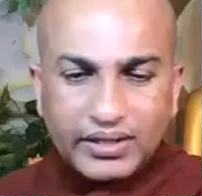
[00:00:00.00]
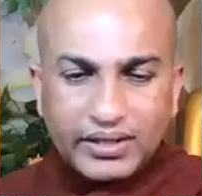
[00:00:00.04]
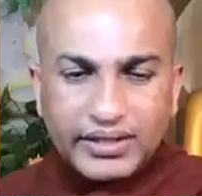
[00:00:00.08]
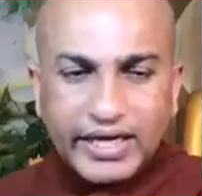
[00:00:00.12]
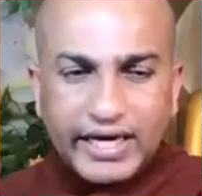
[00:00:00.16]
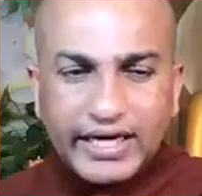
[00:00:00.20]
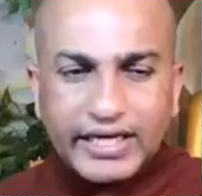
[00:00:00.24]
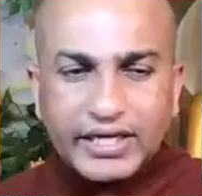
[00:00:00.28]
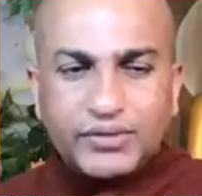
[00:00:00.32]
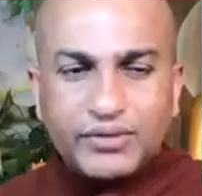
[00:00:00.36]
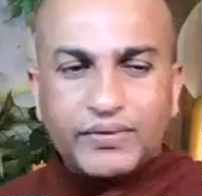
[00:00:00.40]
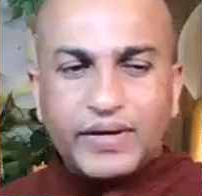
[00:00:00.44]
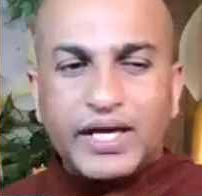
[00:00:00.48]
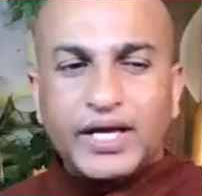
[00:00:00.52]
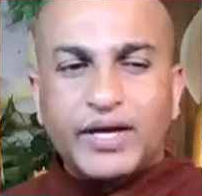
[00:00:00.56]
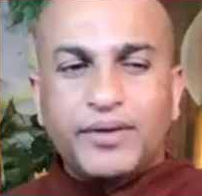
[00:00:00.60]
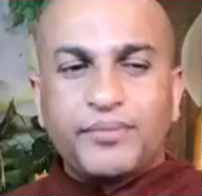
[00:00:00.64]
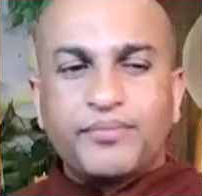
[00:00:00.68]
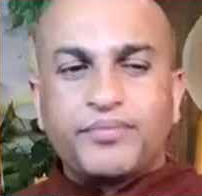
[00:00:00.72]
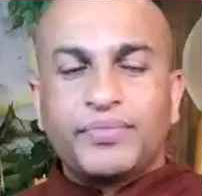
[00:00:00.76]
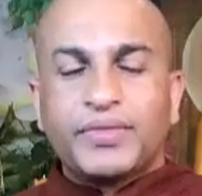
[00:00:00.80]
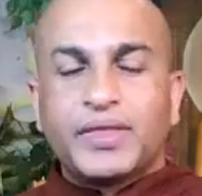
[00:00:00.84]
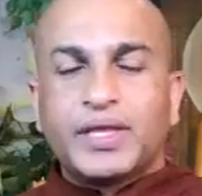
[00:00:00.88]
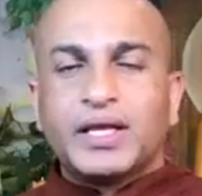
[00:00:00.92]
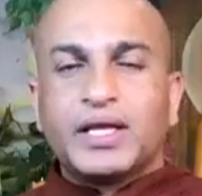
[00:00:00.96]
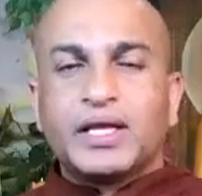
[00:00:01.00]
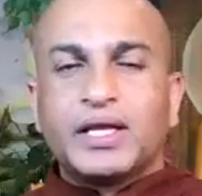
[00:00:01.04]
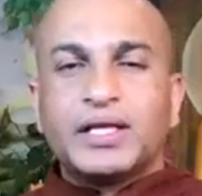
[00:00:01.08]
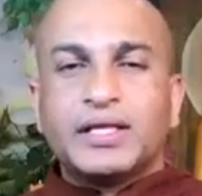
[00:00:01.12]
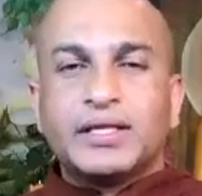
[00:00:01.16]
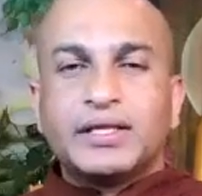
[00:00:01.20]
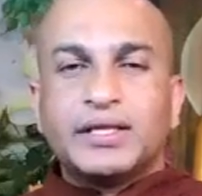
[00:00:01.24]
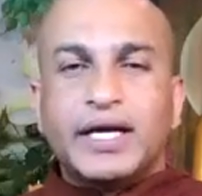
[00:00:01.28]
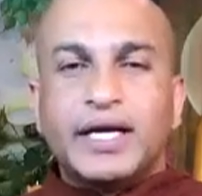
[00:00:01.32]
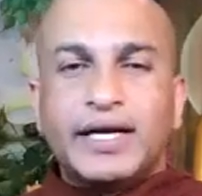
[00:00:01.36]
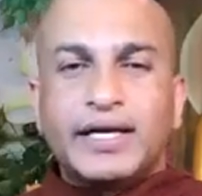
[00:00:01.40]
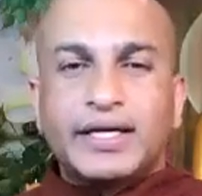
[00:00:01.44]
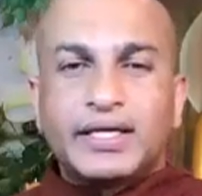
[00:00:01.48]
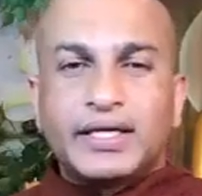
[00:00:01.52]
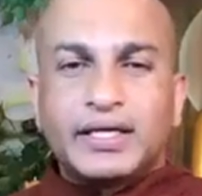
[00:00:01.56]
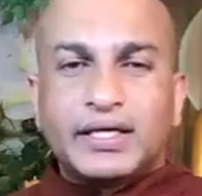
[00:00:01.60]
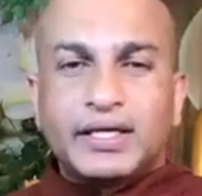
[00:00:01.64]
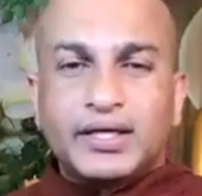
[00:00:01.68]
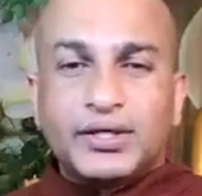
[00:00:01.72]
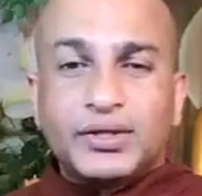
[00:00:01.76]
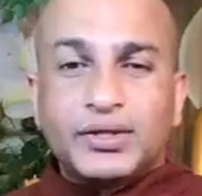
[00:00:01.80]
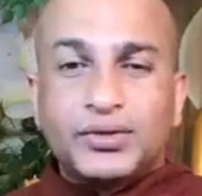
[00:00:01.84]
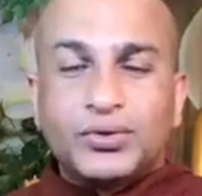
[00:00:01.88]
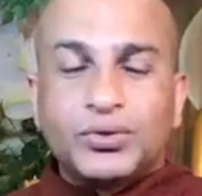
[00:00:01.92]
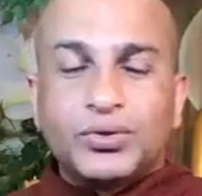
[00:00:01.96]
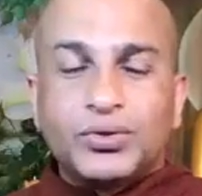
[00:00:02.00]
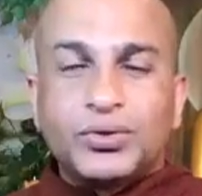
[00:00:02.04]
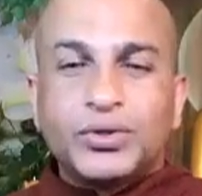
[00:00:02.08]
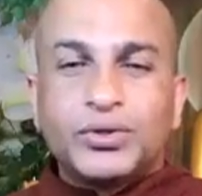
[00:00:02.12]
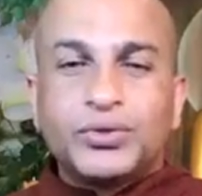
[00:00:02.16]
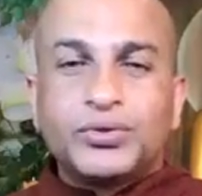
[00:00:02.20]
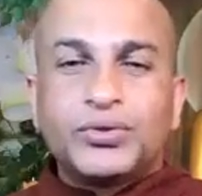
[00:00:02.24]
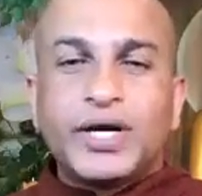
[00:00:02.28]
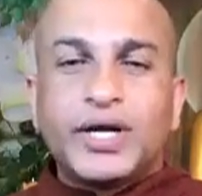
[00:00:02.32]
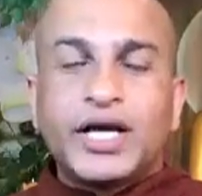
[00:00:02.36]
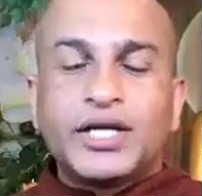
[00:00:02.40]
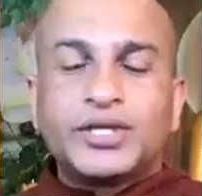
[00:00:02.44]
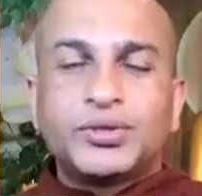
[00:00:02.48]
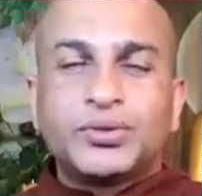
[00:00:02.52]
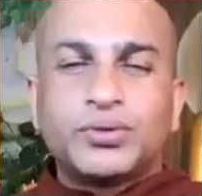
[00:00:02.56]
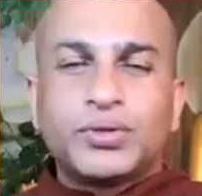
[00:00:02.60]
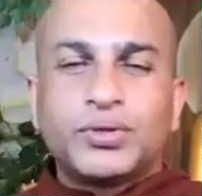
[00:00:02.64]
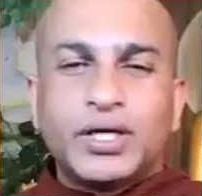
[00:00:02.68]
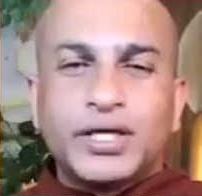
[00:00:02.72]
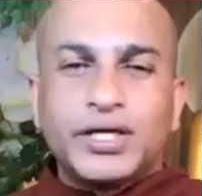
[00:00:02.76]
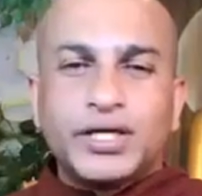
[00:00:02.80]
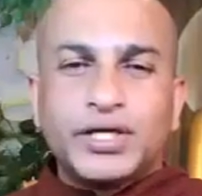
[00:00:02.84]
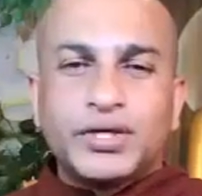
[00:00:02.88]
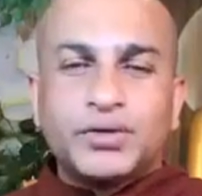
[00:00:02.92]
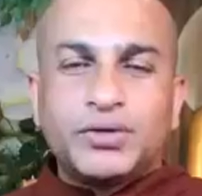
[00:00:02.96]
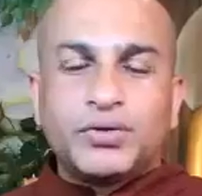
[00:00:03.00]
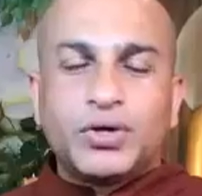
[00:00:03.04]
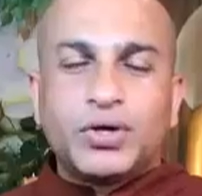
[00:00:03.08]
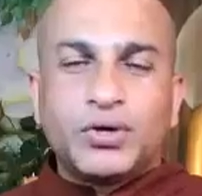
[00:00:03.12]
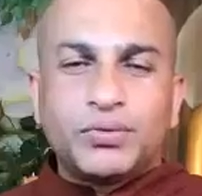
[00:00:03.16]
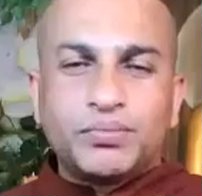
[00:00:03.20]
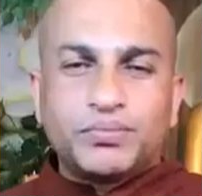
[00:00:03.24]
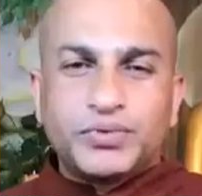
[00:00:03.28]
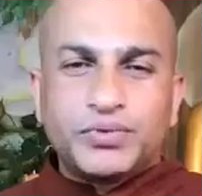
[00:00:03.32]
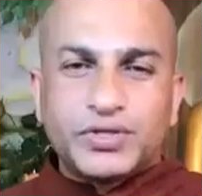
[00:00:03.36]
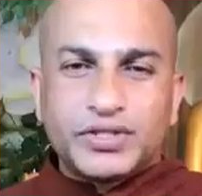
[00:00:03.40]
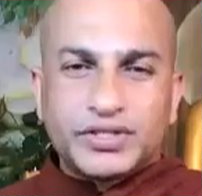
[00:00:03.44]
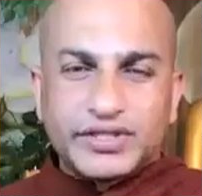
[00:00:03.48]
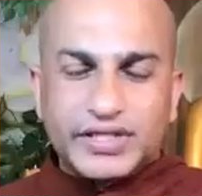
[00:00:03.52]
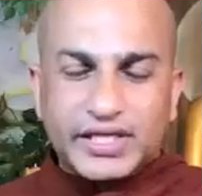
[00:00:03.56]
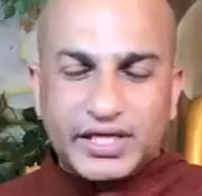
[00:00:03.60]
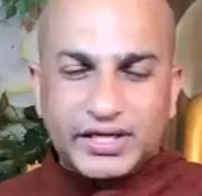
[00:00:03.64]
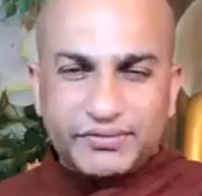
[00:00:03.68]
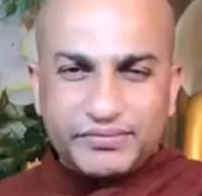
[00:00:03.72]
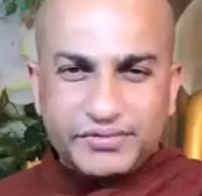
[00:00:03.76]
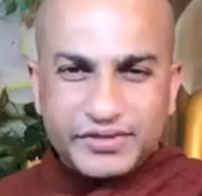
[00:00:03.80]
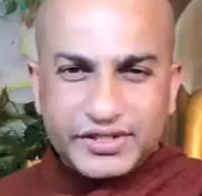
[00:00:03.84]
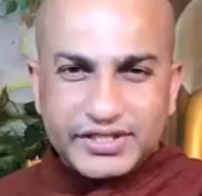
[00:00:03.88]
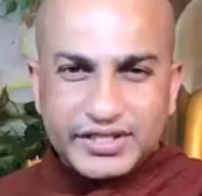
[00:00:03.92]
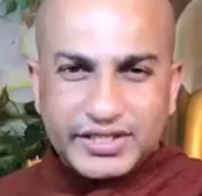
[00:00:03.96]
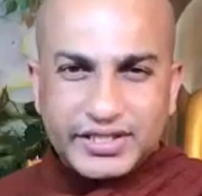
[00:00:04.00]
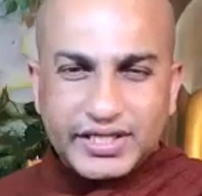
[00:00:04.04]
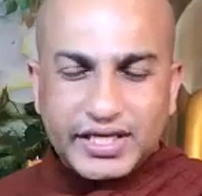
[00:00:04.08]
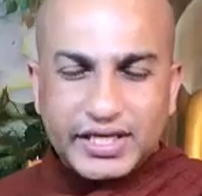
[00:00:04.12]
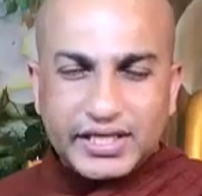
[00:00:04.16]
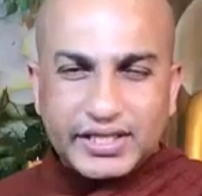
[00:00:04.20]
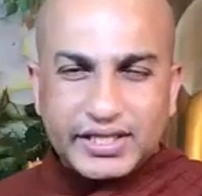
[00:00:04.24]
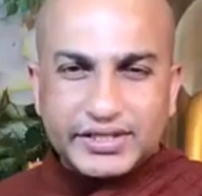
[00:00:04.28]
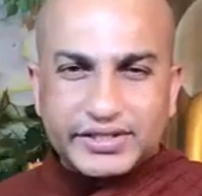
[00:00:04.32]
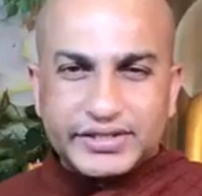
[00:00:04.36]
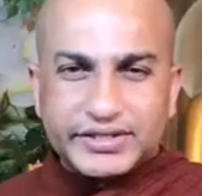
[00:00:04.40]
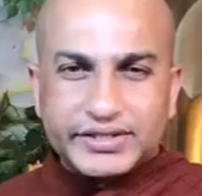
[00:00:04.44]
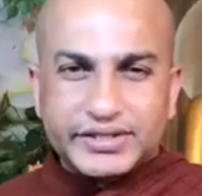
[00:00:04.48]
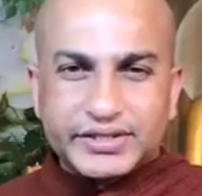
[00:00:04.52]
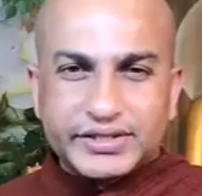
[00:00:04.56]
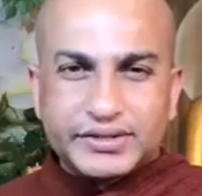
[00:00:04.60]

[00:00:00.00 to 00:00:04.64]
that way that you you naturally develop yourself skills